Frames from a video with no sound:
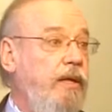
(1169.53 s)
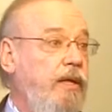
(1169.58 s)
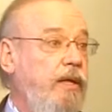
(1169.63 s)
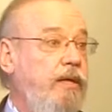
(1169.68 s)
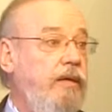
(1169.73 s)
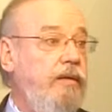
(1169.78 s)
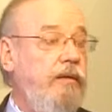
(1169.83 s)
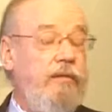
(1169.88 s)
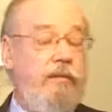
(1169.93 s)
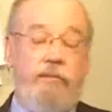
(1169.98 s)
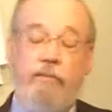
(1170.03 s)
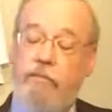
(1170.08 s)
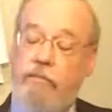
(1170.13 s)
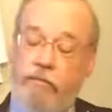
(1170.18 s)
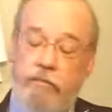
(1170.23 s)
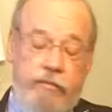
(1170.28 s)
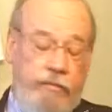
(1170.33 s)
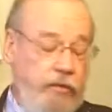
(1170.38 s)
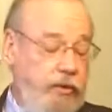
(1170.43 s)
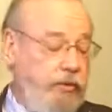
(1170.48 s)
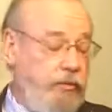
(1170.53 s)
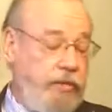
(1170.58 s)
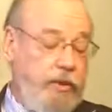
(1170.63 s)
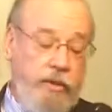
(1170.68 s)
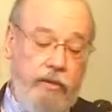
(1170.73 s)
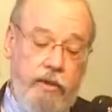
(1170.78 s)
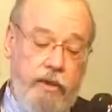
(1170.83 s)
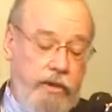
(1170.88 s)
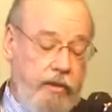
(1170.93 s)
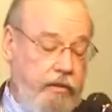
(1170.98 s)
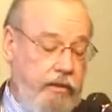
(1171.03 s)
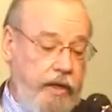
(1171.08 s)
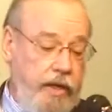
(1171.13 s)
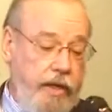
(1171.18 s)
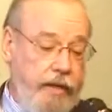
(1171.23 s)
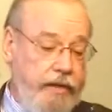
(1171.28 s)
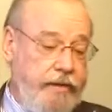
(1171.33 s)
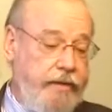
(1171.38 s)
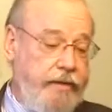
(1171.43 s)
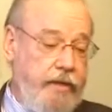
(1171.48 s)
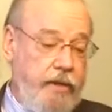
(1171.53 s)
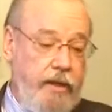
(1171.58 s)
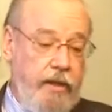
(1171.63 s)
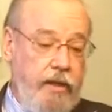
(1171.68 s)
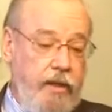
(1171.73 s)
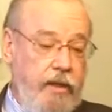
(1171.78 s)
and you blew it and